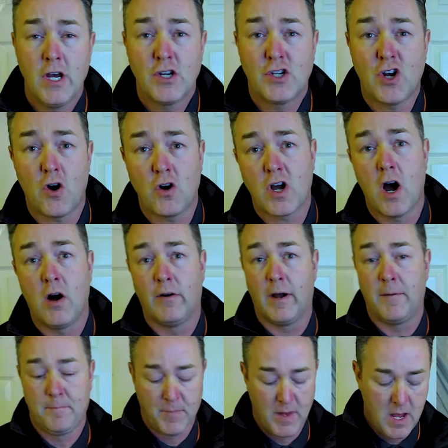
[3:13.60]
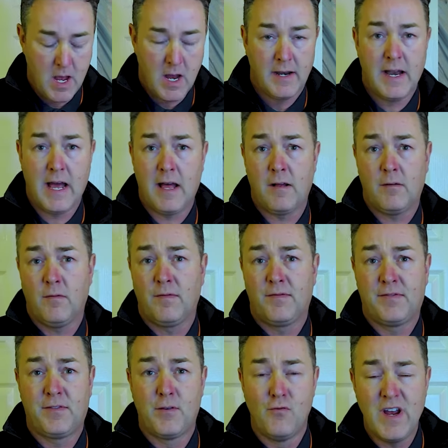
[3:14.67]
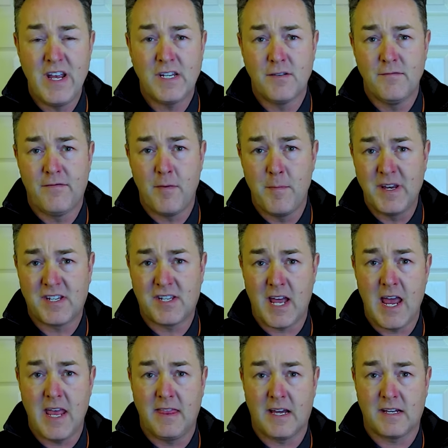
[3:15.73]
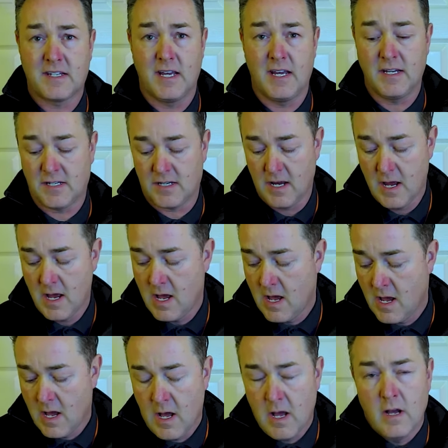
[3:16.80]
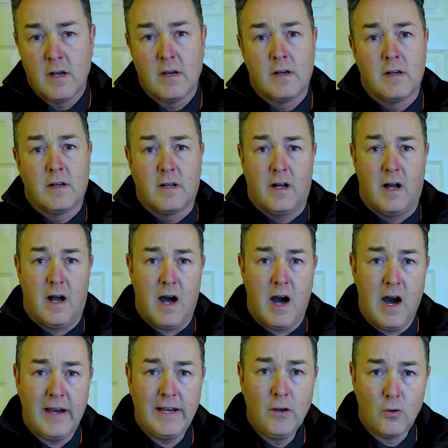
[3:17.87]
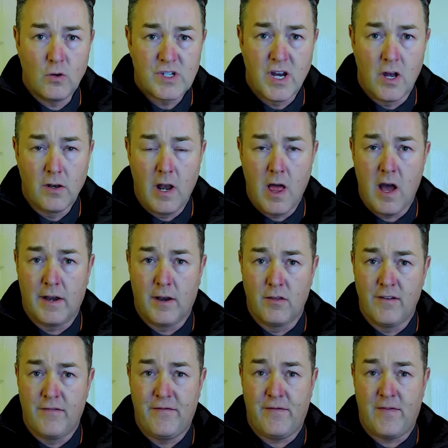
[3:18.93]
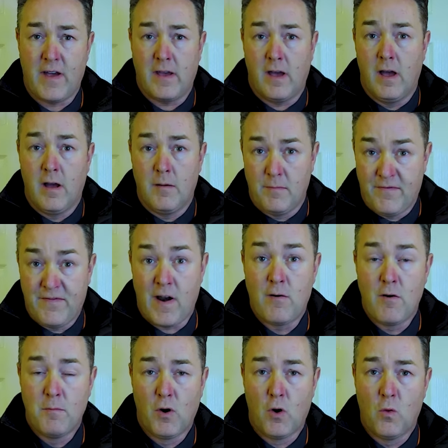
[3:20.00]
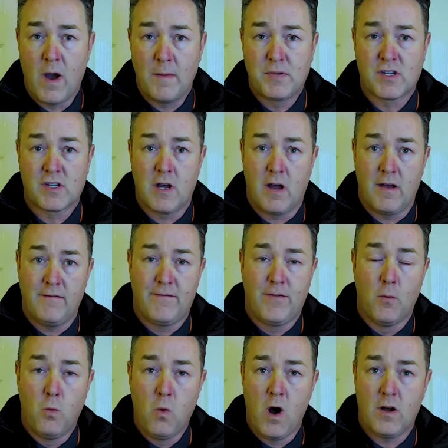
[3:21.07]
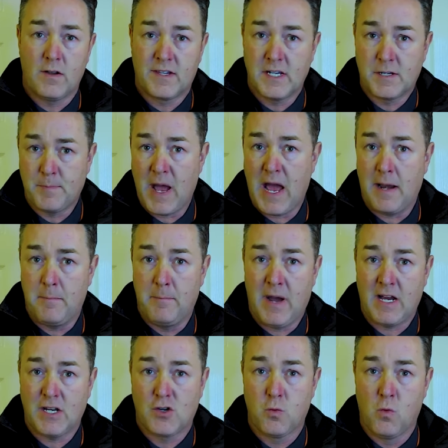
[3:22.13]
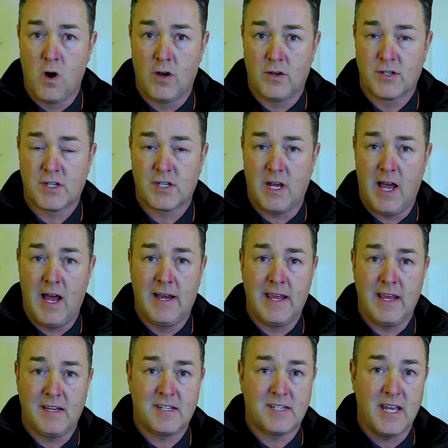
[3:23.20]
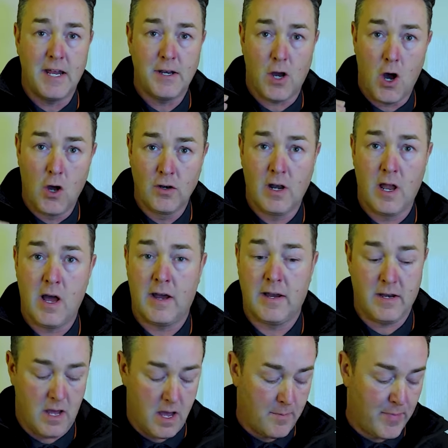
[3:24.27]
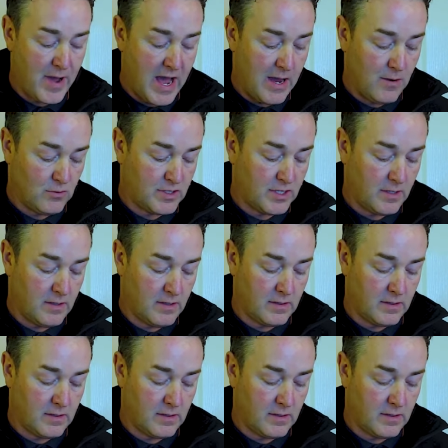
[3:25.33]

Shock horror. Now, the reason for me saying that is I looked online on the Farrow Ball website for what this pattern match was, and it said online about